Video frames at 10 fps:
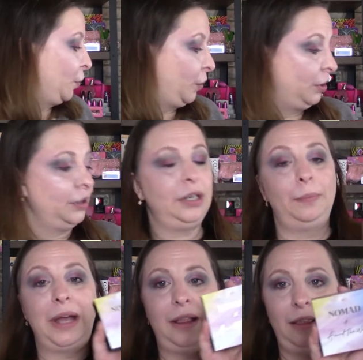the World
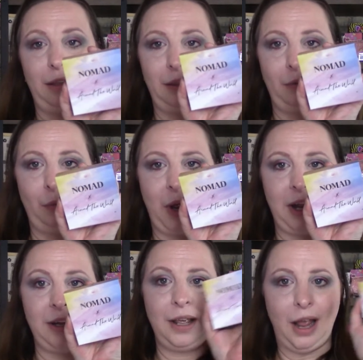palette
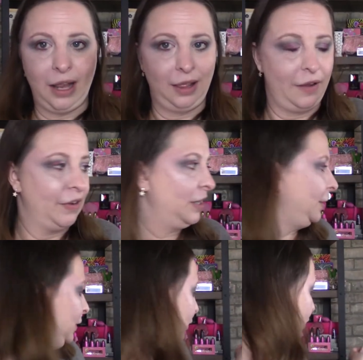one. I love it.
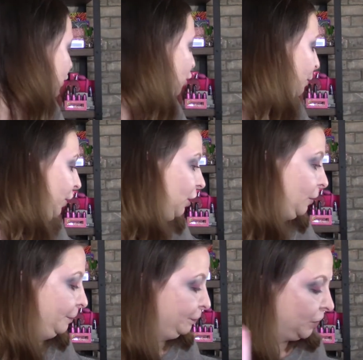It's super
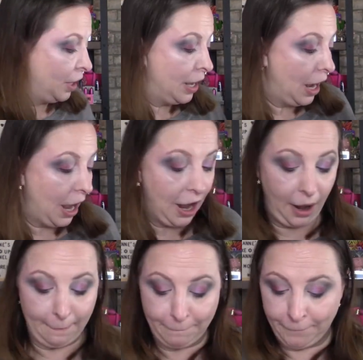cute.
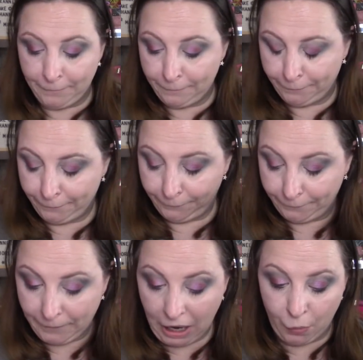Um,
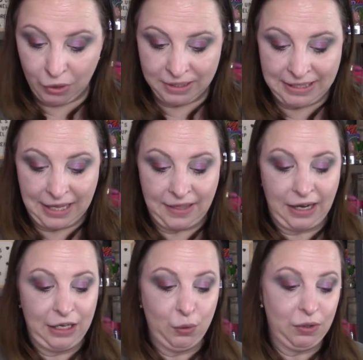I will say that
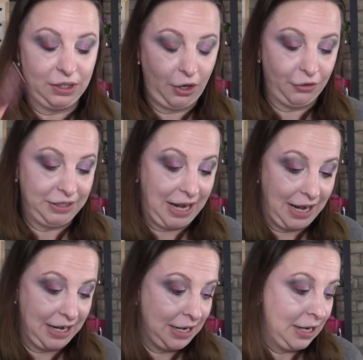I used the doll
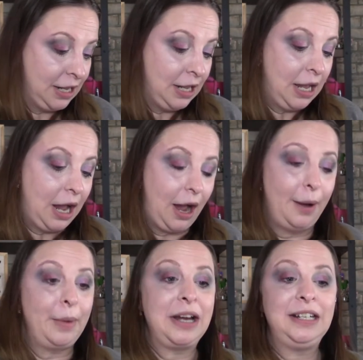10.
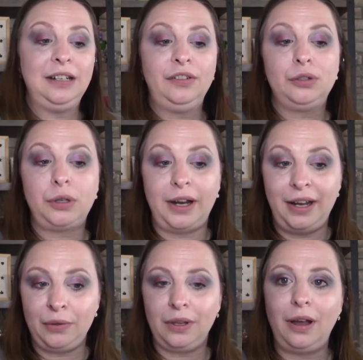Um, I did try
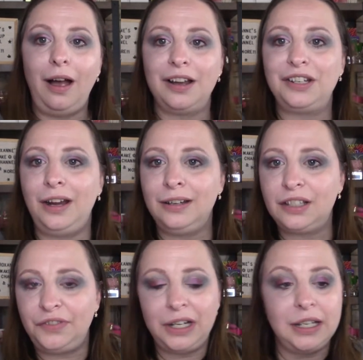out the Kaja, and
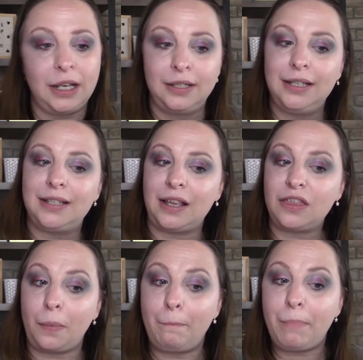it's funny because it's like
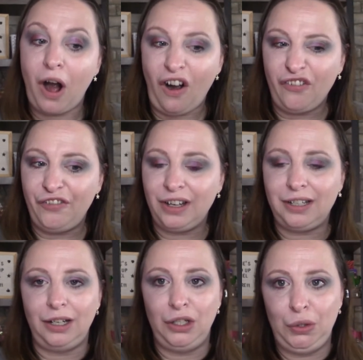the
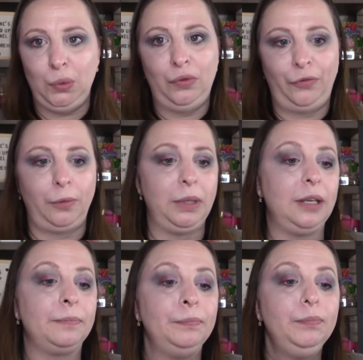perfect nude for
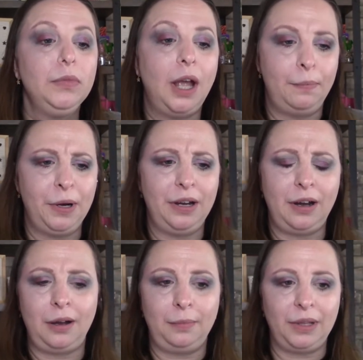me. I put it
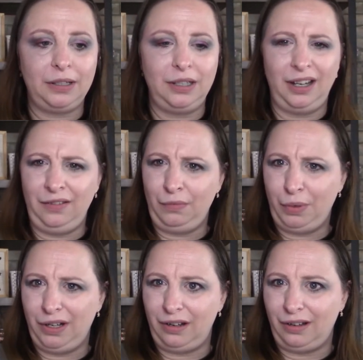on. I'm like, did I even
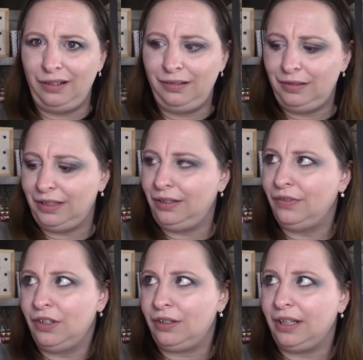put it on? It doesn't even
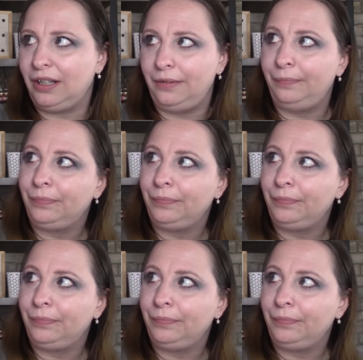look like it.